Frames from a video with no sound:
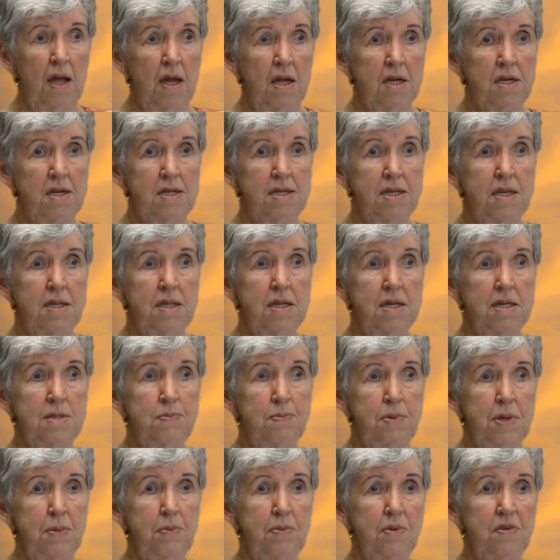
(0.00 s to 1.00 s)
She said, there's
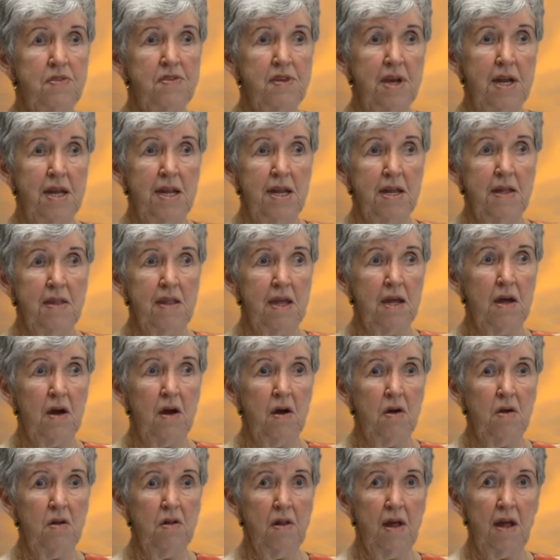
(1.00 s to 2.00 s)
people selling their
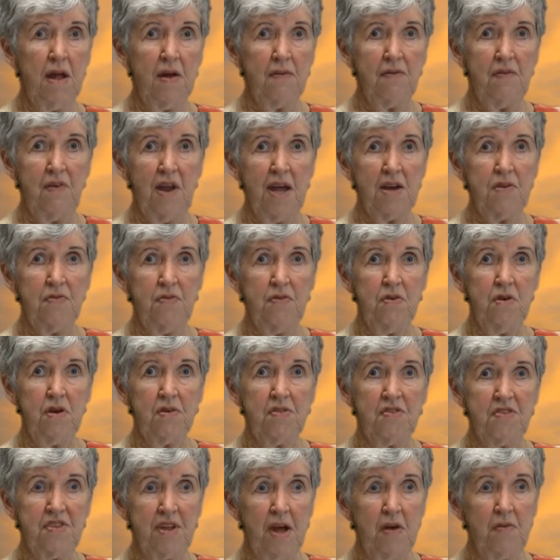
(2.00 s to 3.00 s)
whole flat full
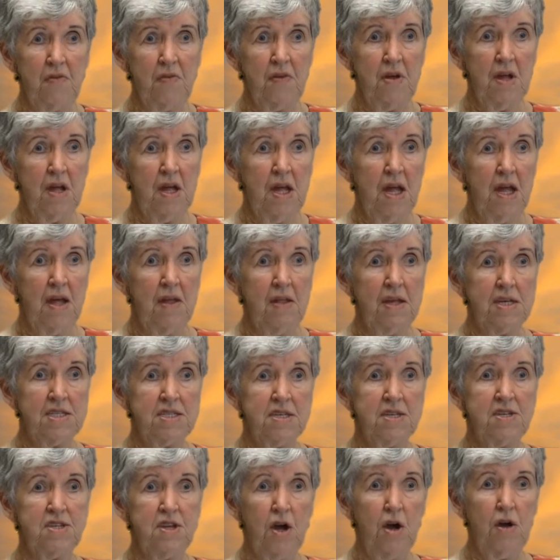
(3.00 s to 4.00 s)
of stuff.
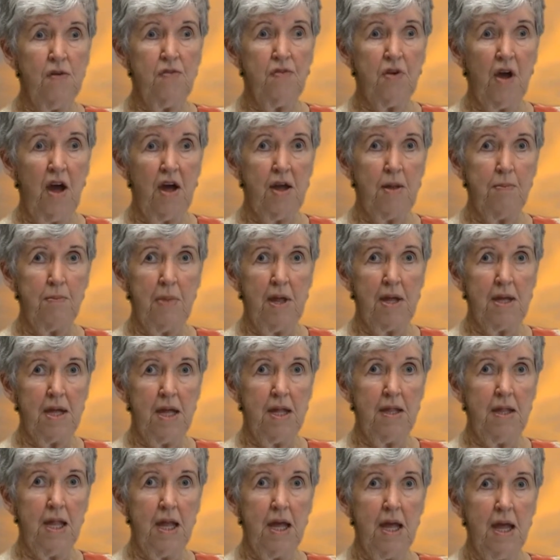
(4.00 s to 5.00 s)
There's a stove going big
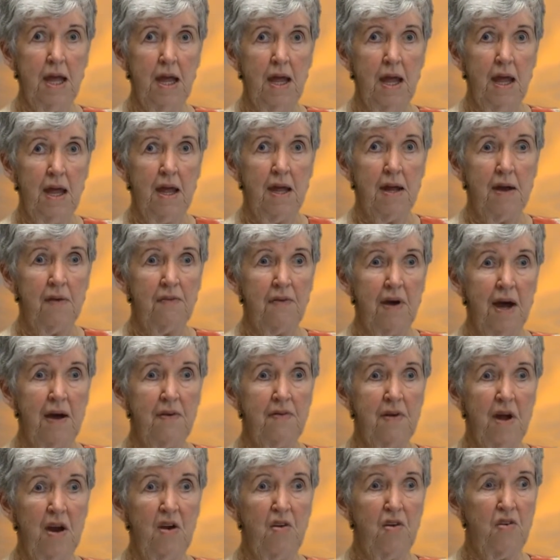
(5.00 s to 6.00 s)
in there.
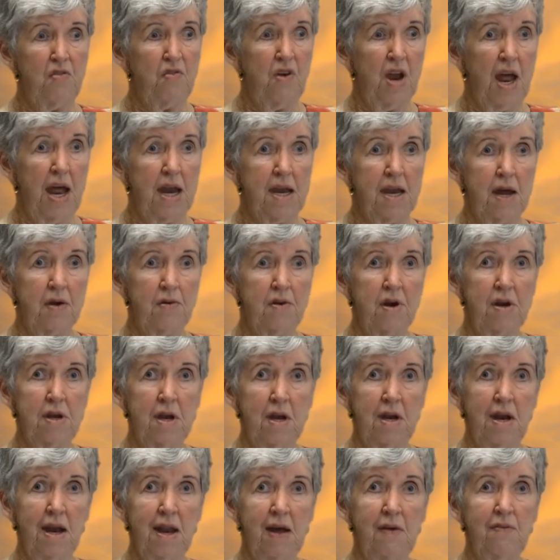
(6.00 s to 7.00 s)
500 rand. I've got
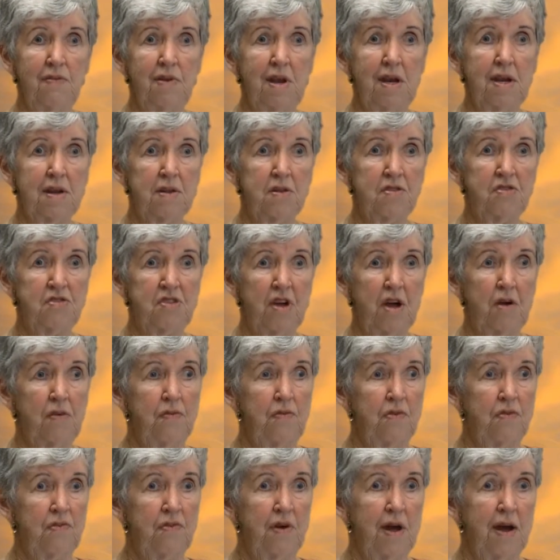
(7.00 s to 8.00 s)
a lovely little
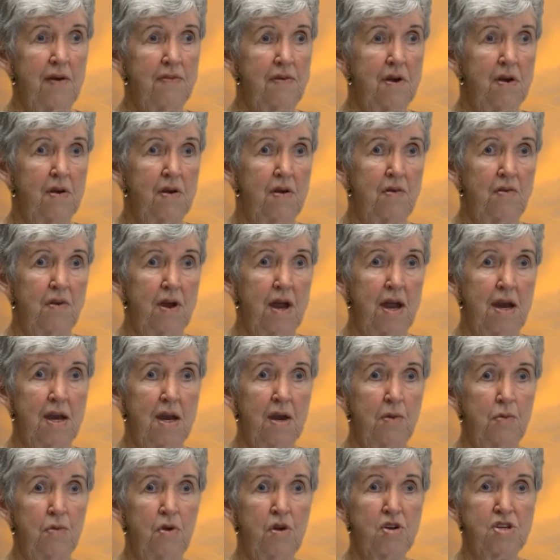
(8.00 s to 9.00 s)
stove for 500 rand.
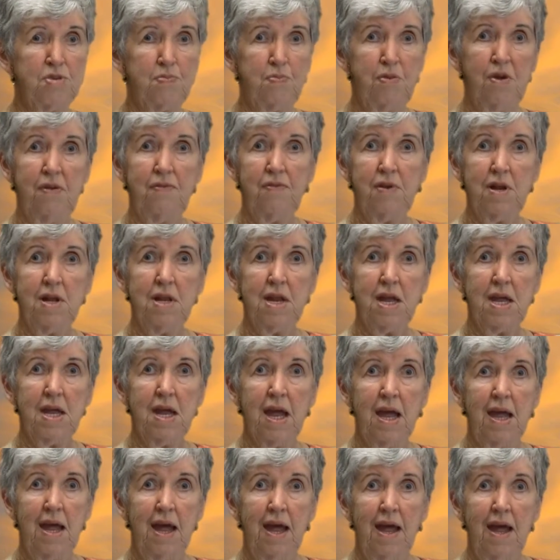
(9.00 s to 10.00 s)
It works perfectly.
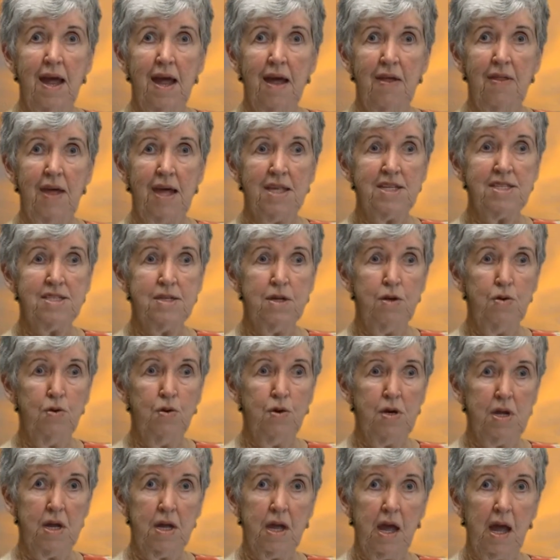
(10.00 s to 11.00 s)
That's the
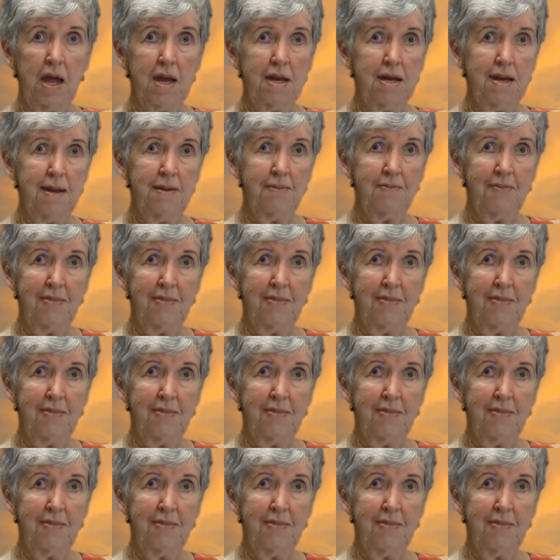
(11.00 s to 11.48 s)
Lord again.